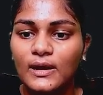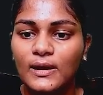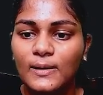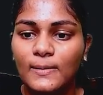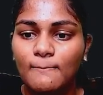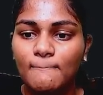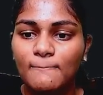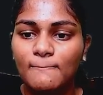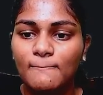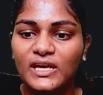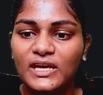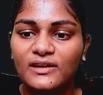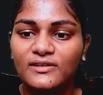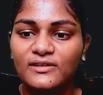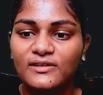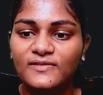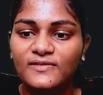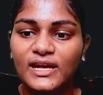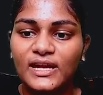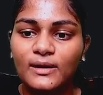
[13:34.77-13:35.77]
behave
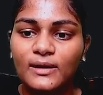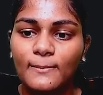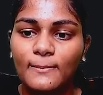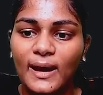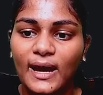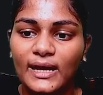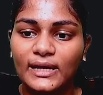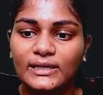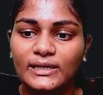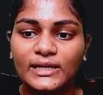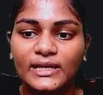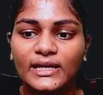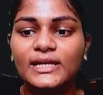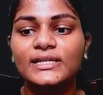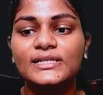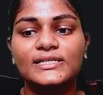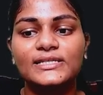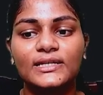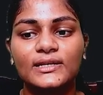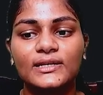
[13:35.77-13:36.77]
like a magnet,
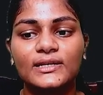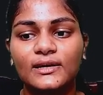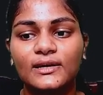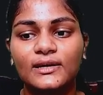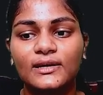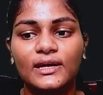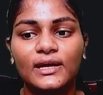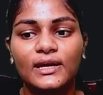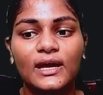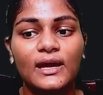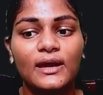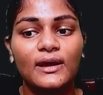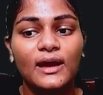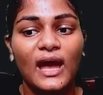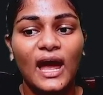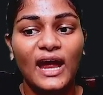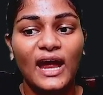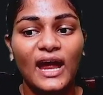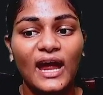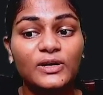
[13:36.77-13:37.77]
and
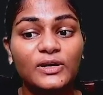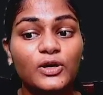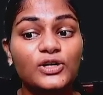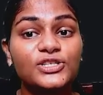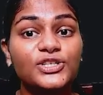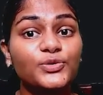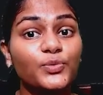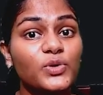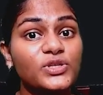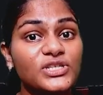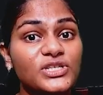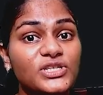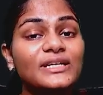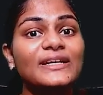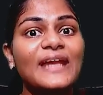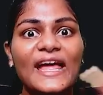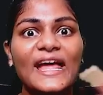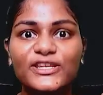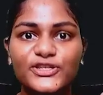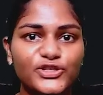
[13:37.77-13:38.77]
because it wasn't
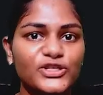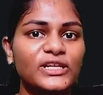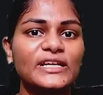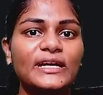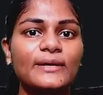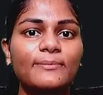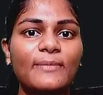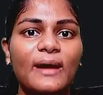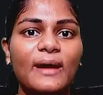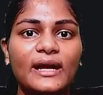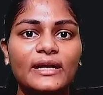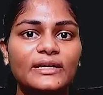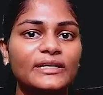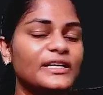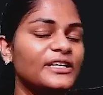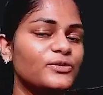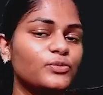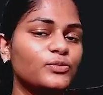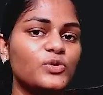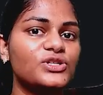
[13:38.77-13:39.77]
naturally a magnet, it
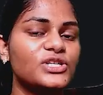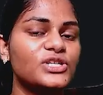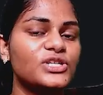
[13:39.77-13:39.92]
wasn't